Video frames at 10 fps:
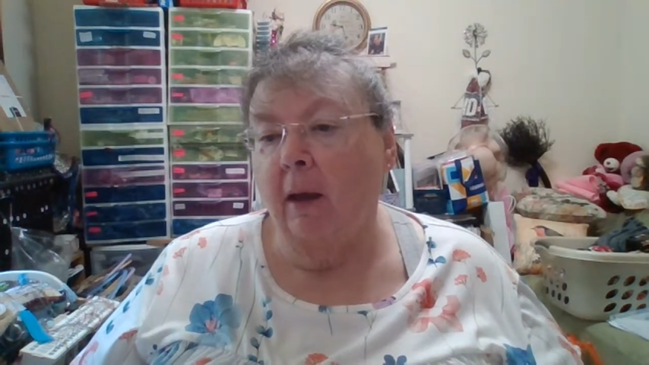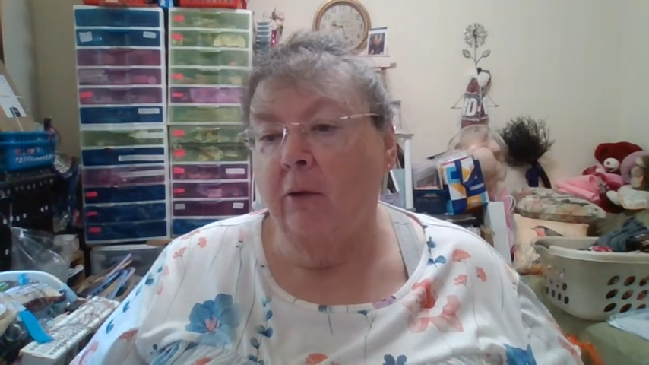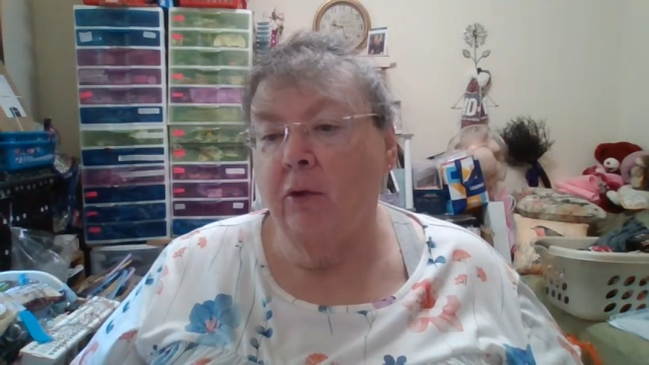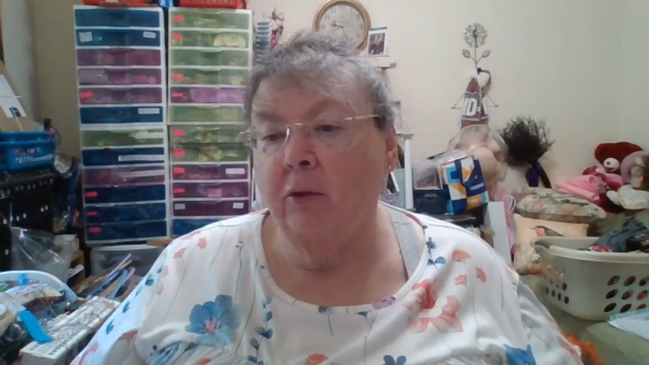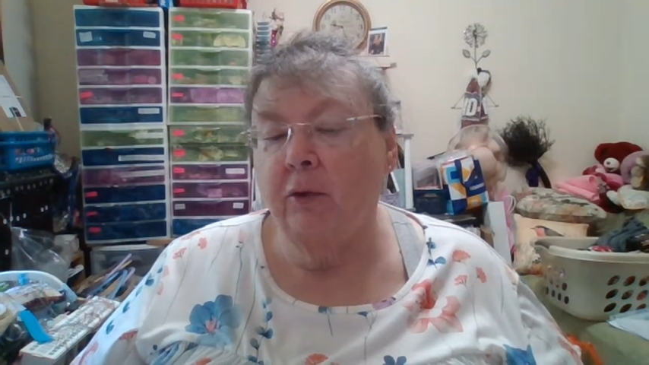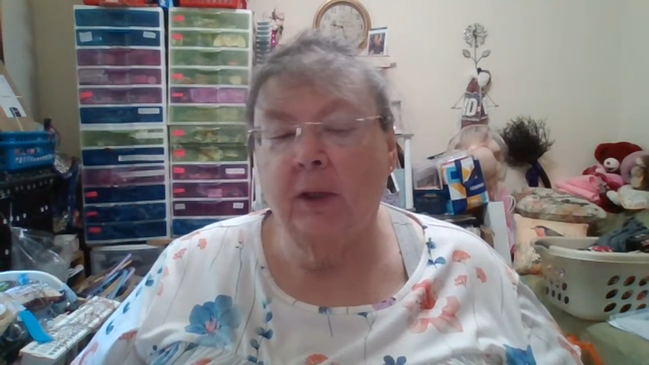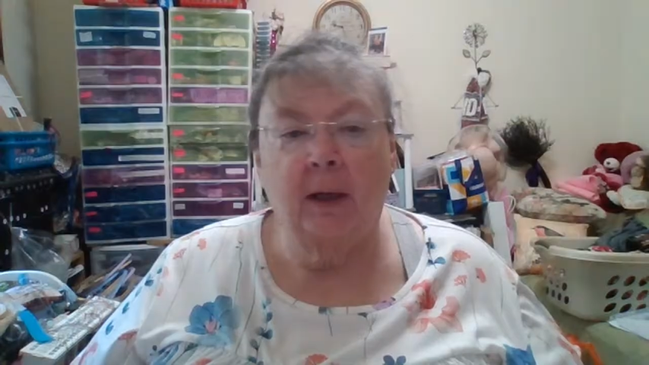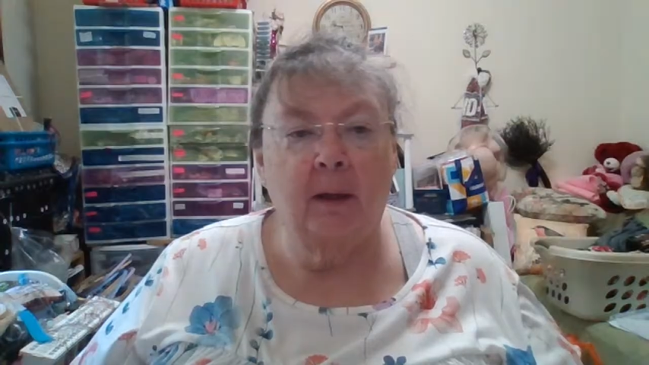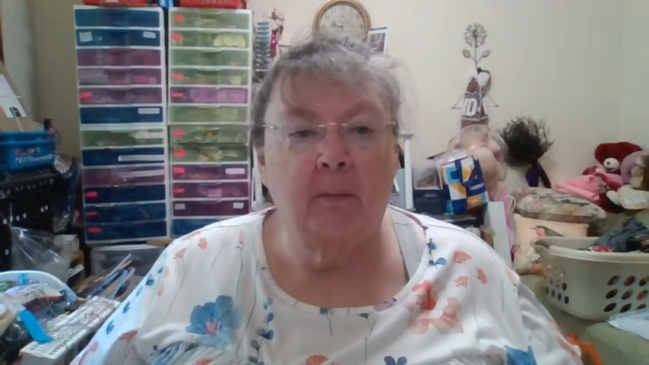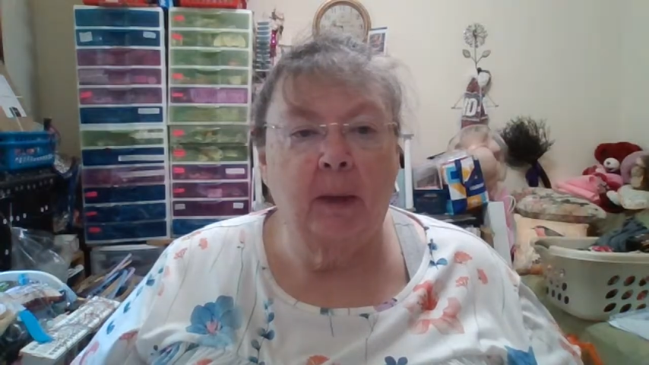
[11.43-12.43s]

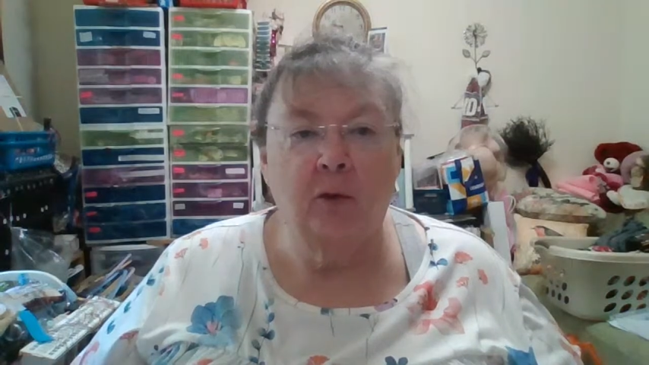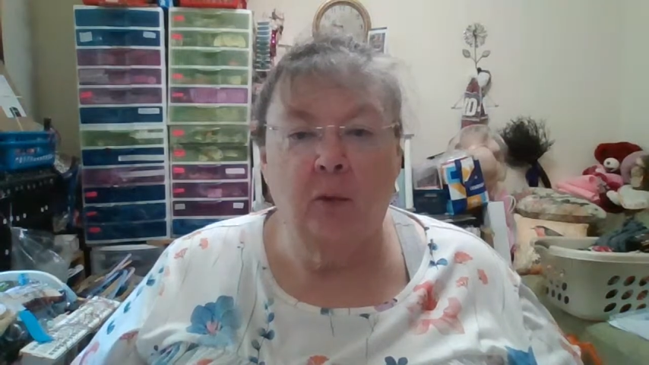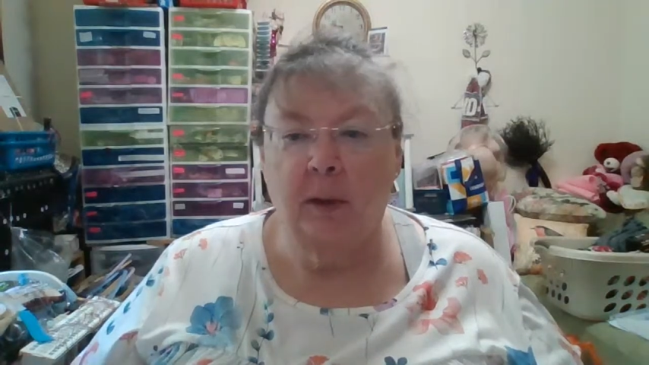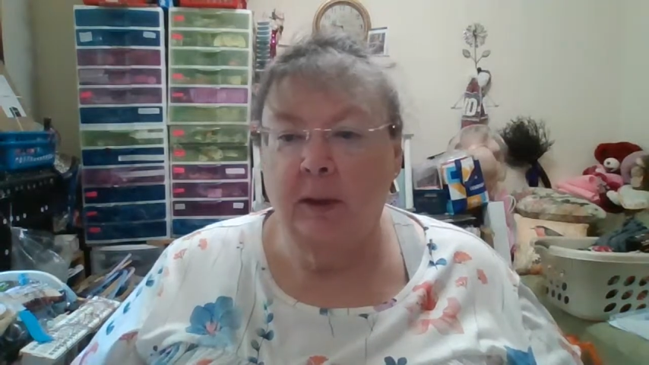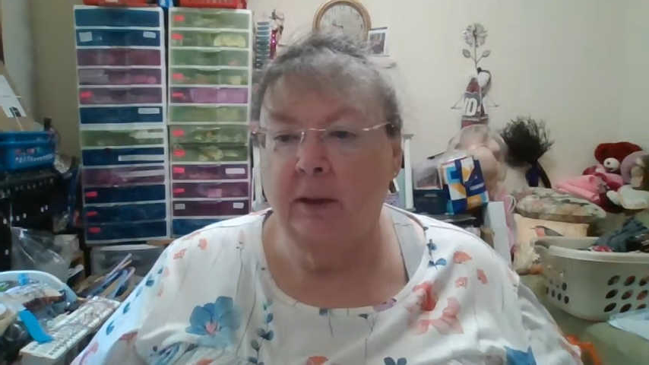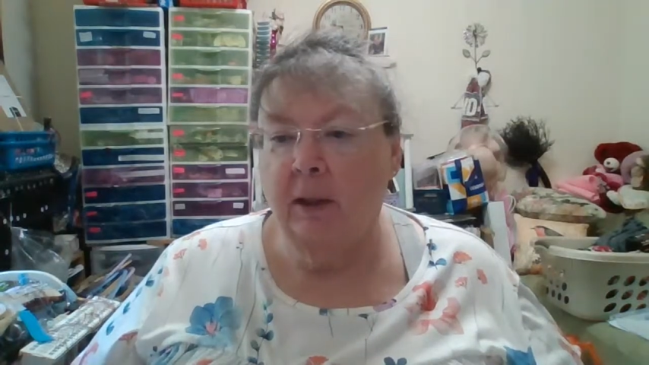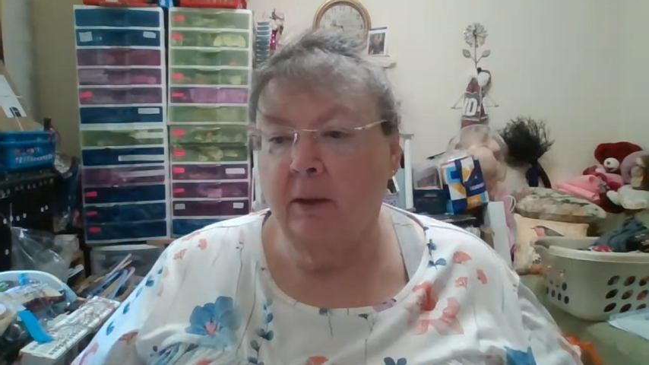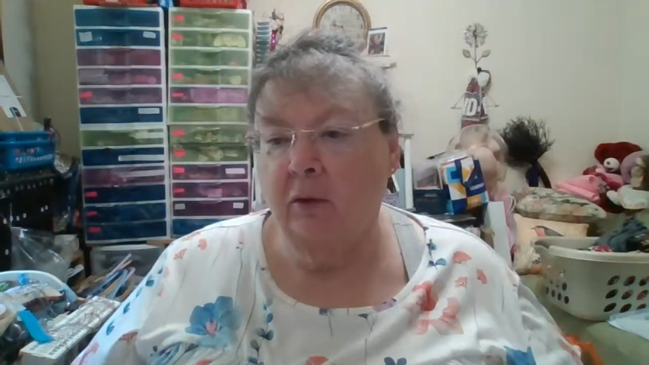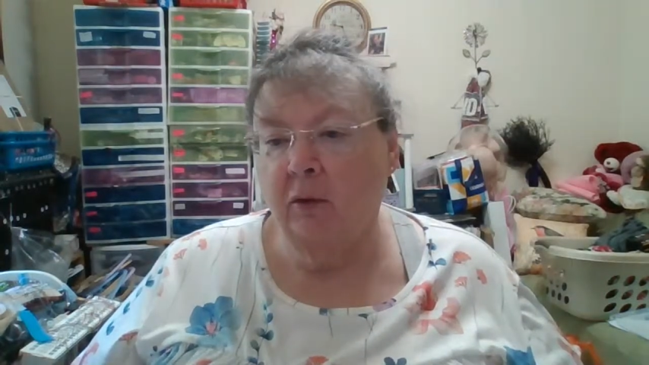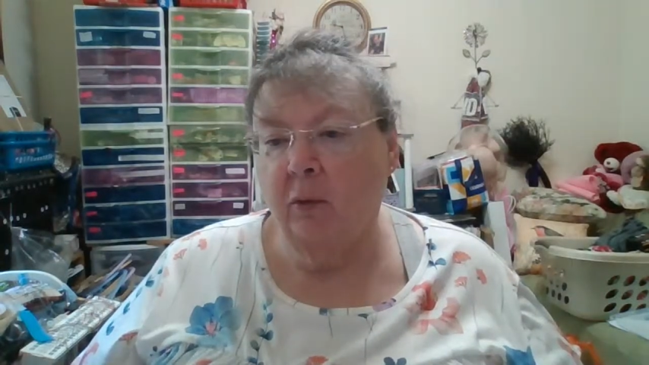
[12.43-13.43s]
Tuesday, May
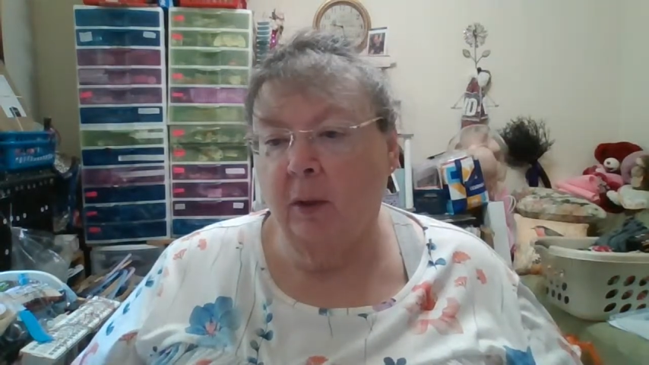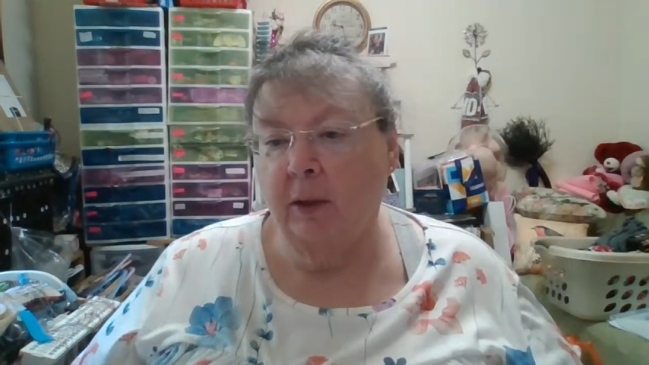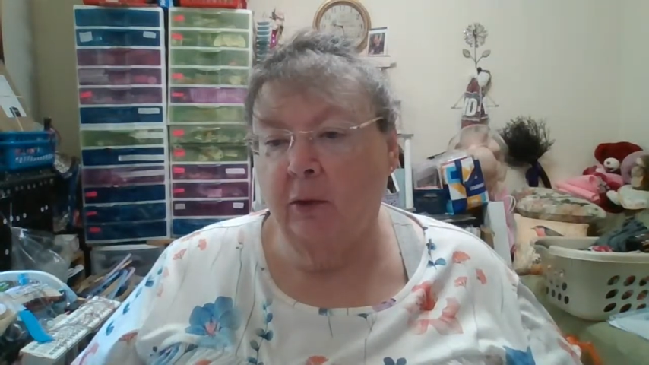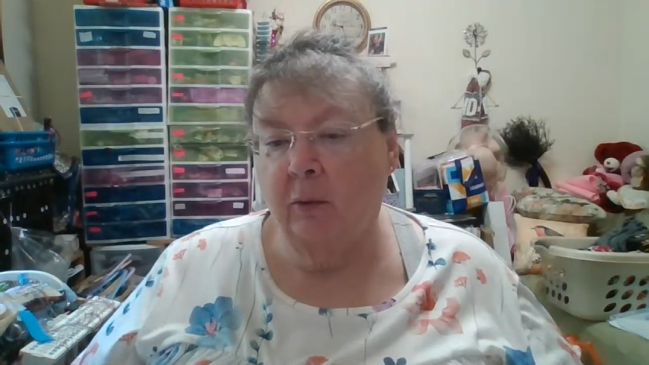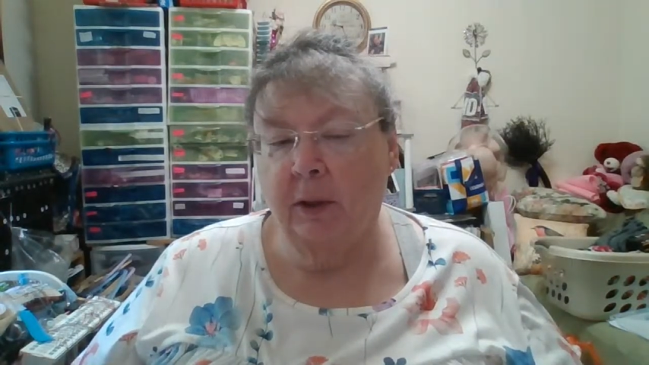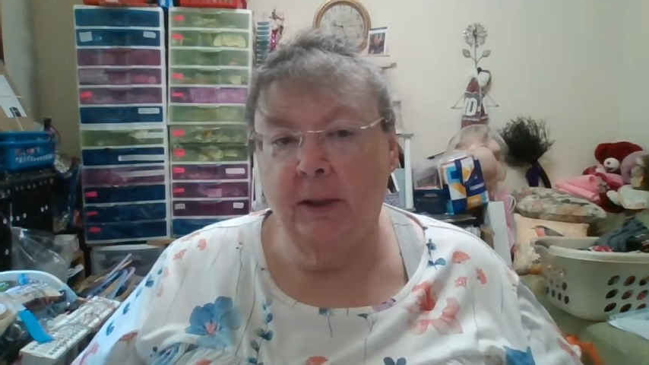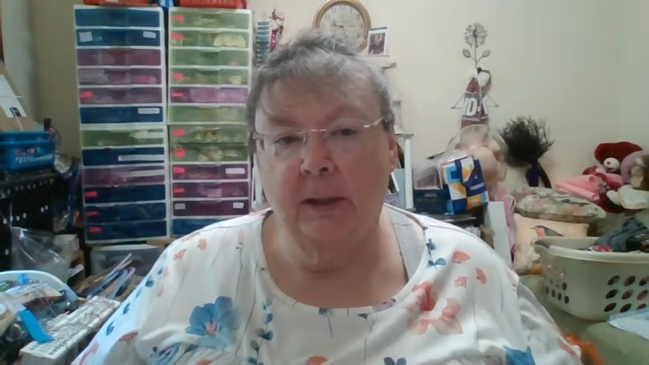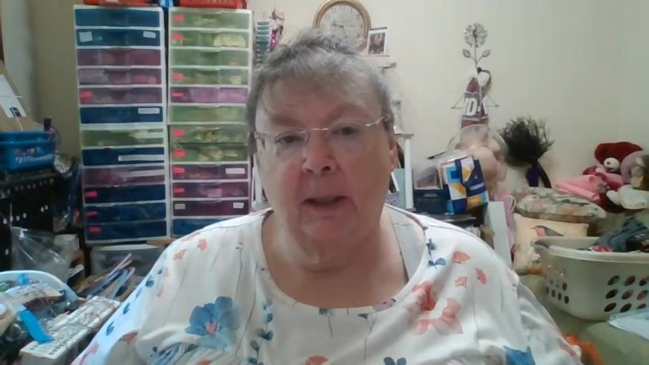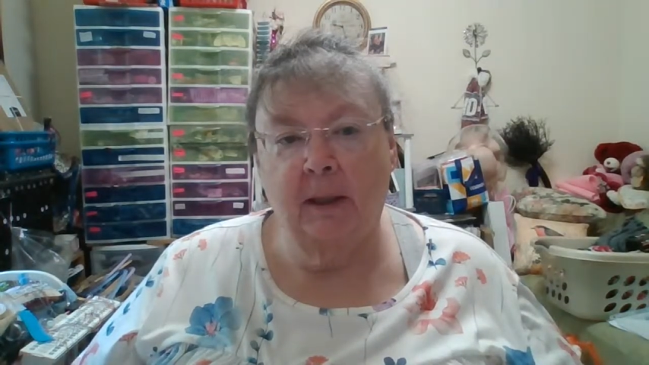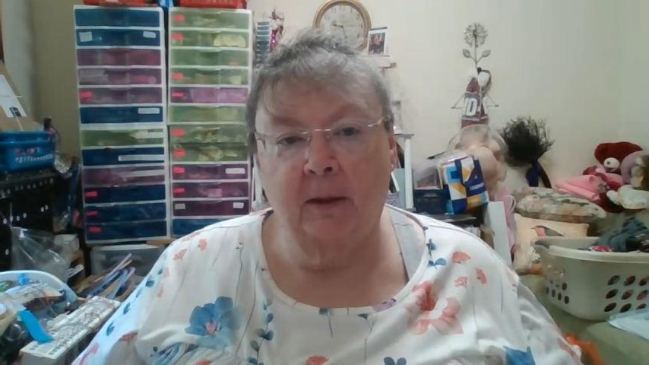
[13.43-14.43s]
26,
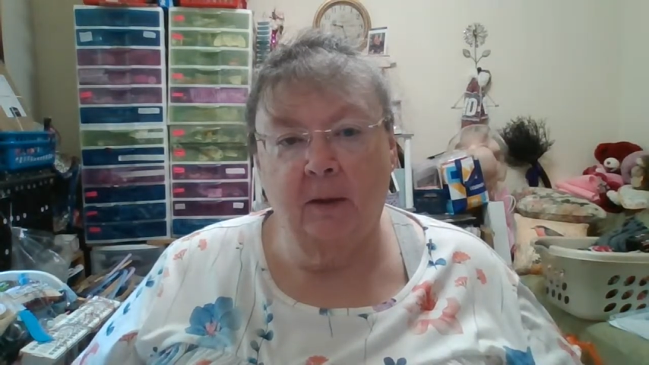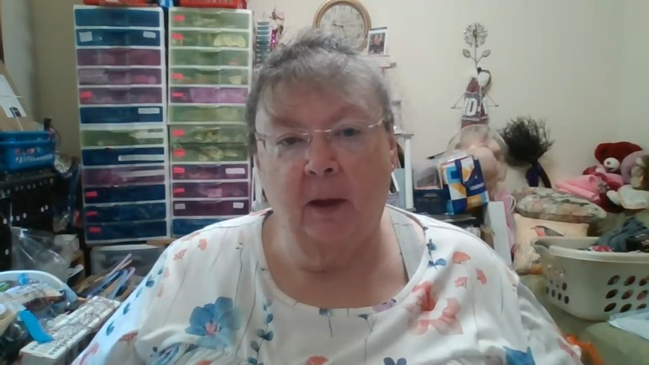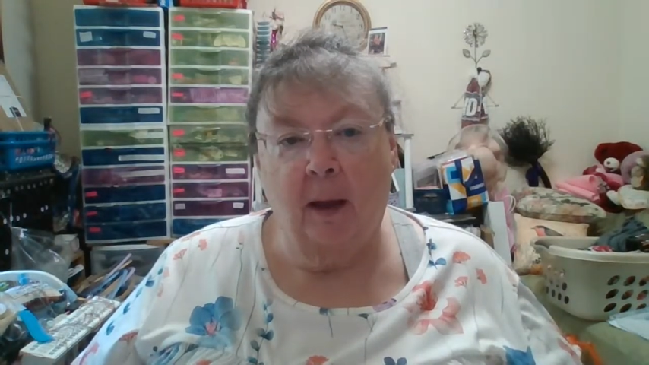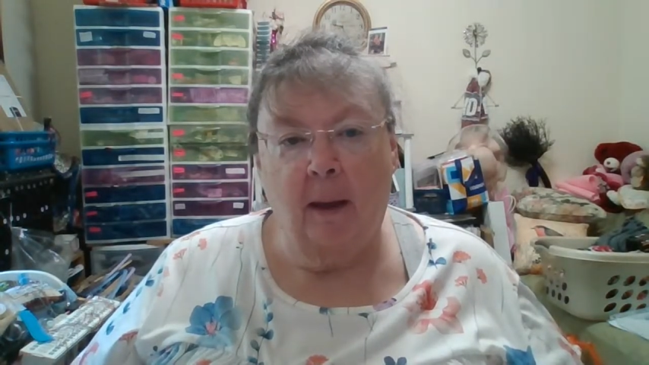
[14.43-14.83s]
2026.